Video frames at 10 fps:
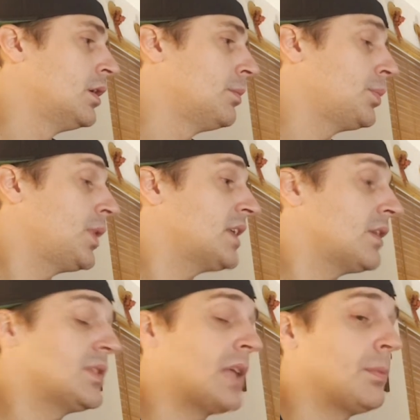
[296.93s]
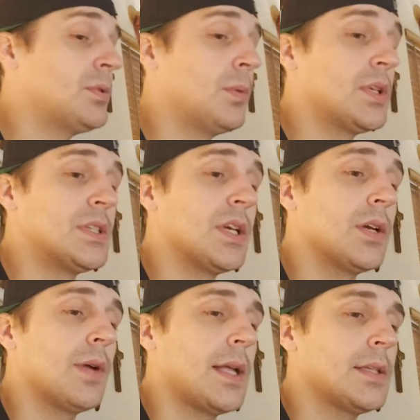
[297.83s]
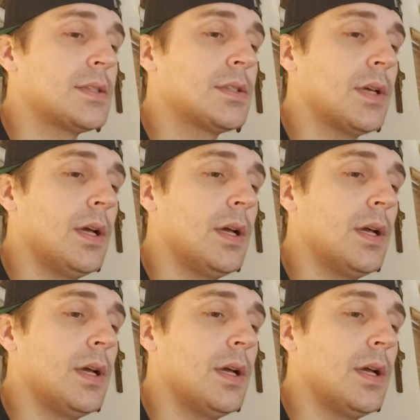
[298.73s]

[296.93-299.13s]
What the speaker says: Plus, I've stopped smoking cigarettes.